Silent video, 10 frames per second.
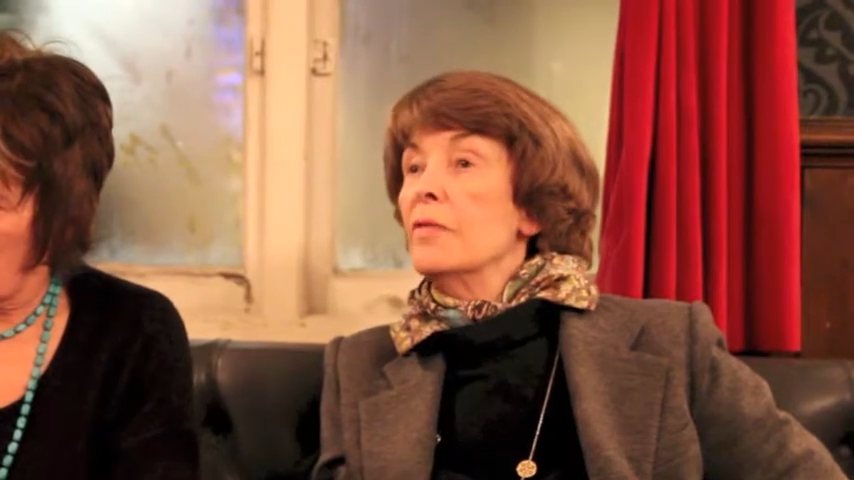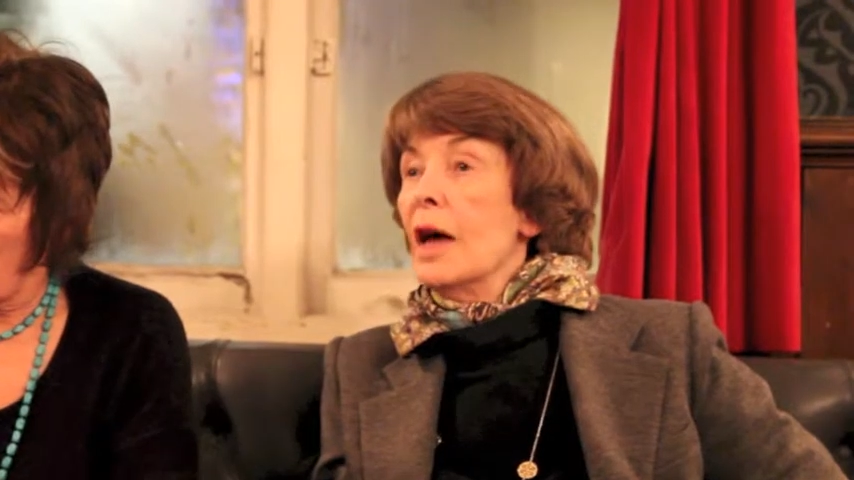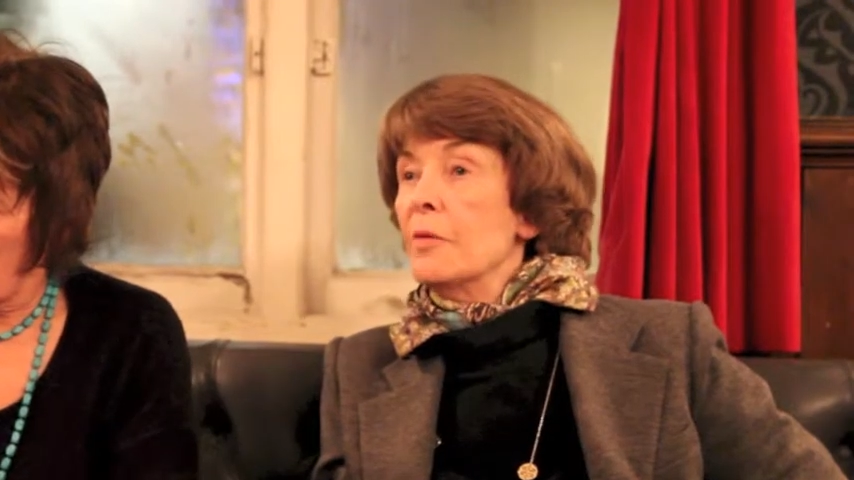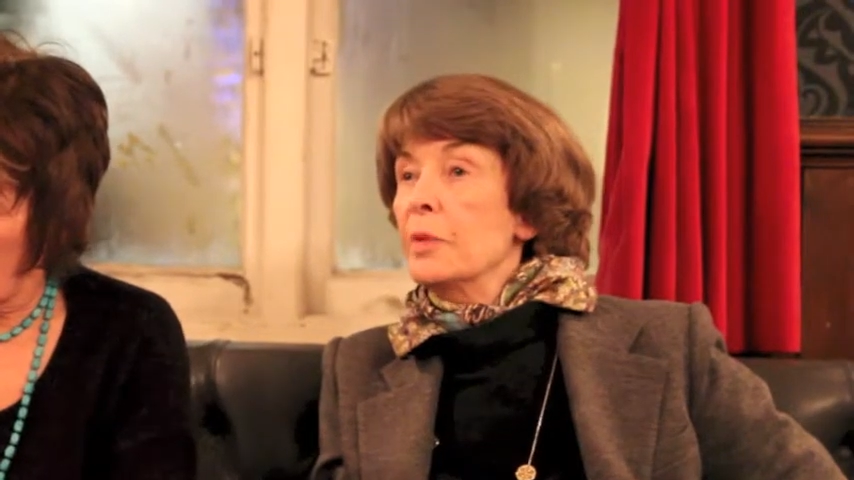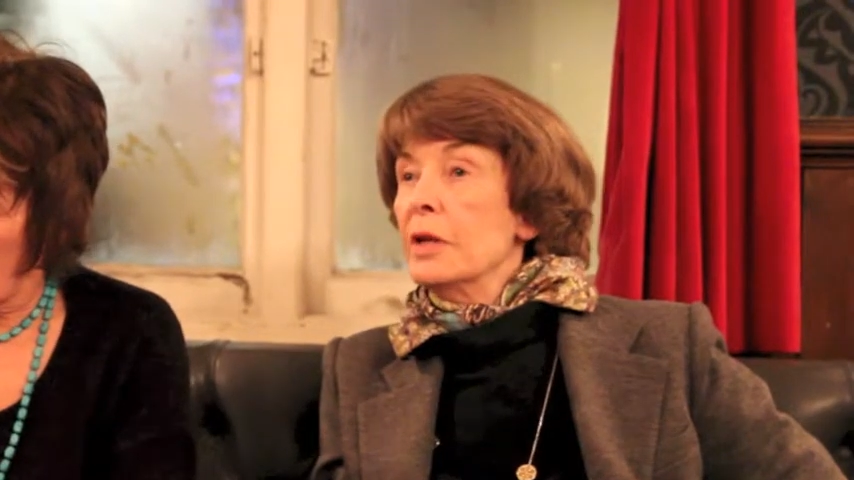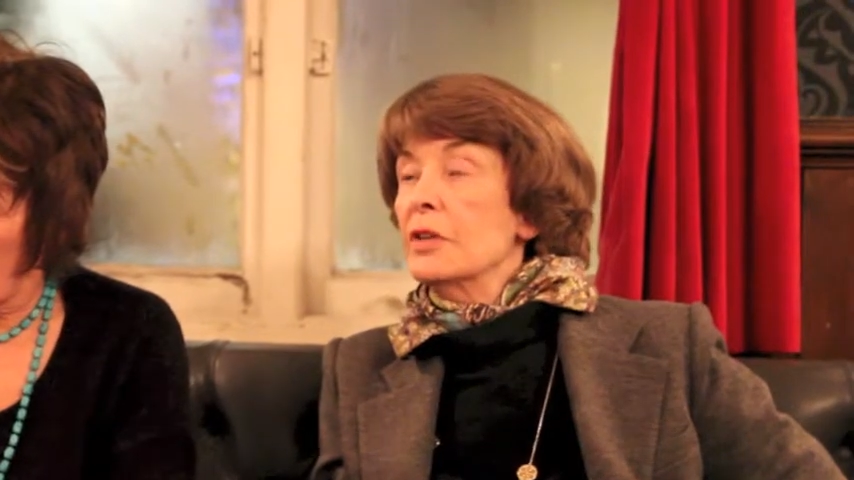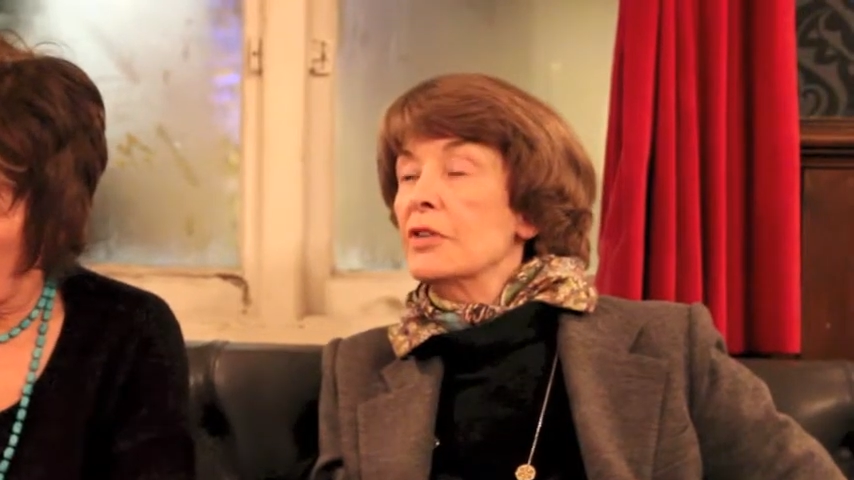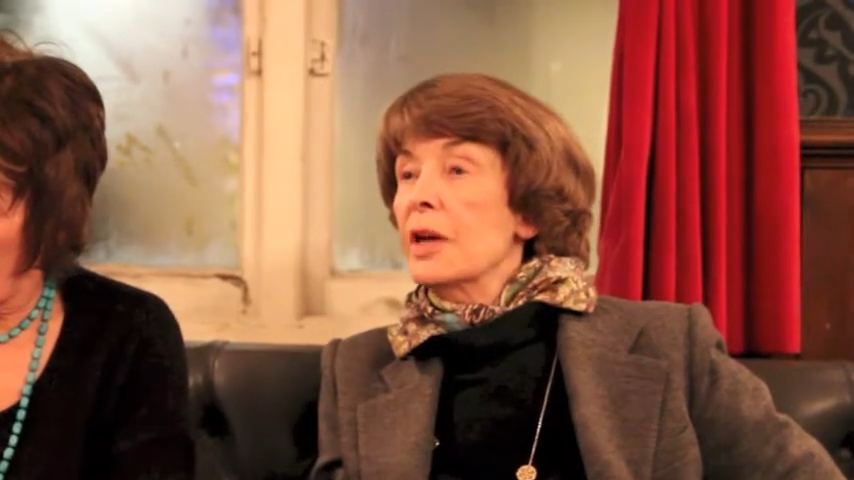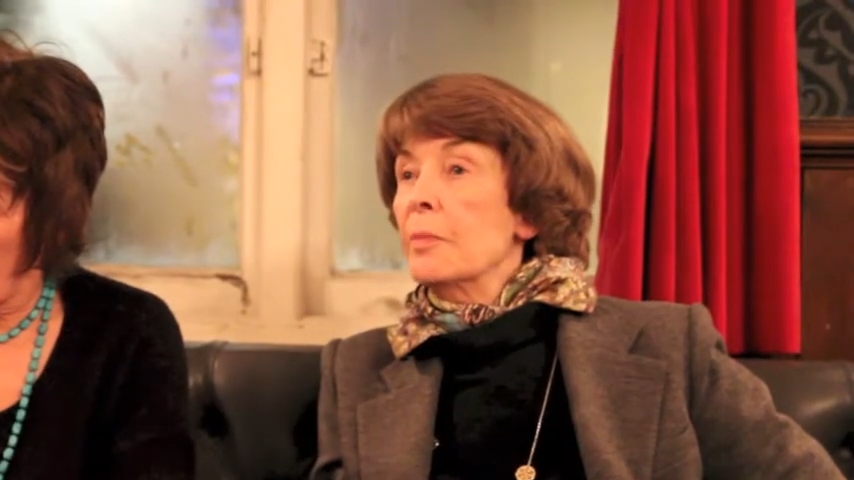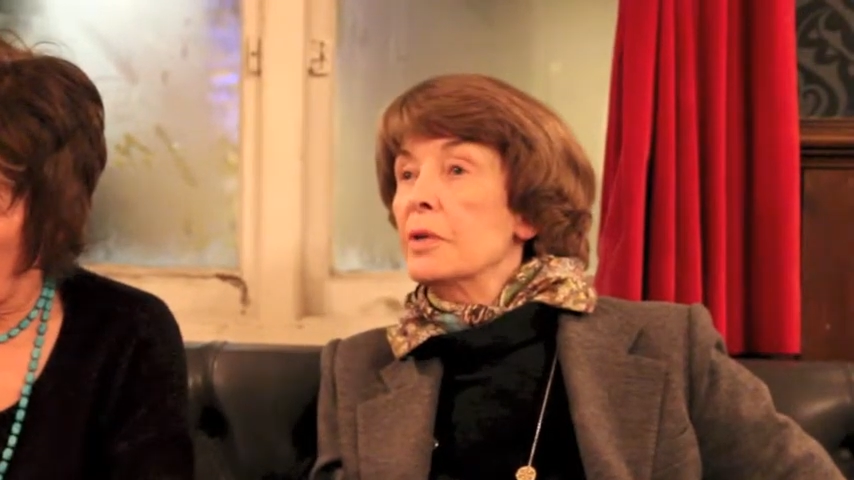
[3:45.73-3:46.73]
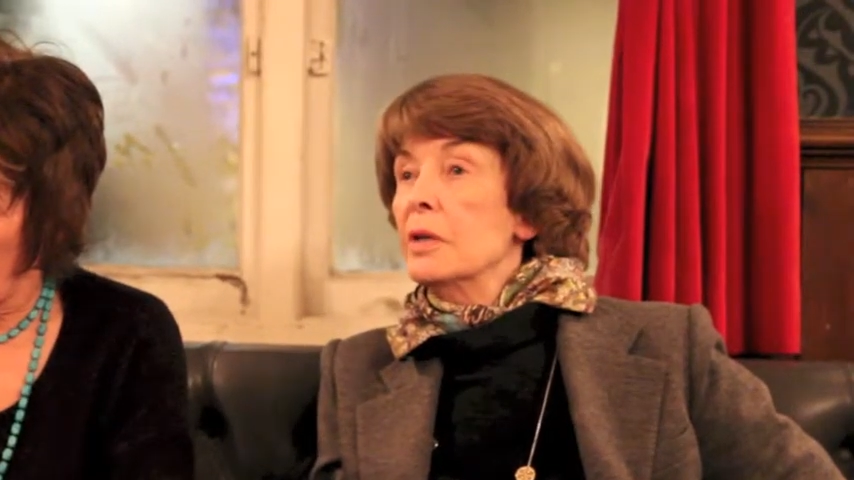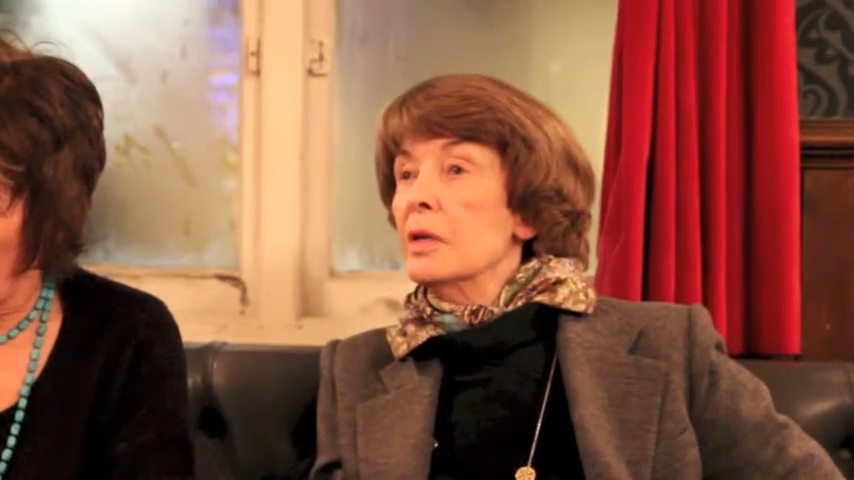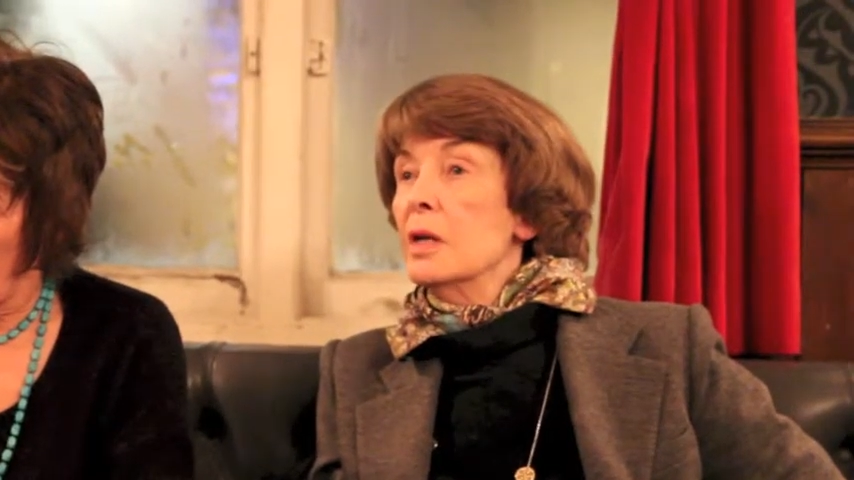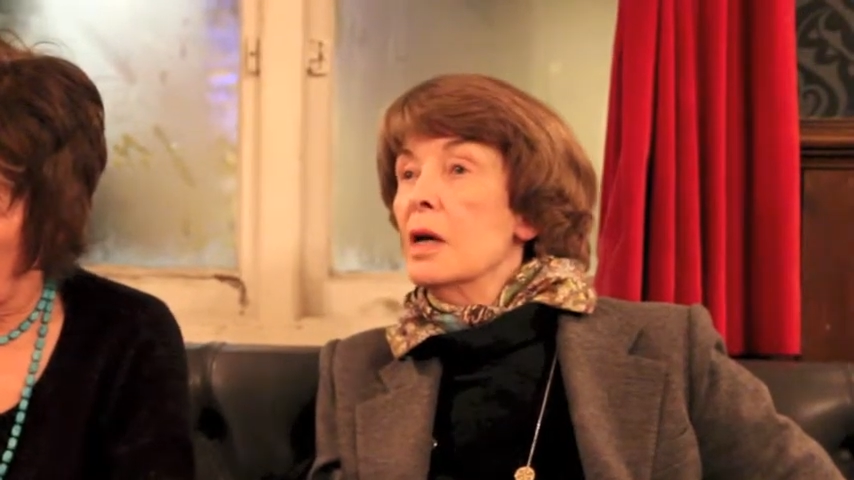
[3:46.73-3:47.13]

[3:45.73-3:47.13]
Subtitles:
not been accepted.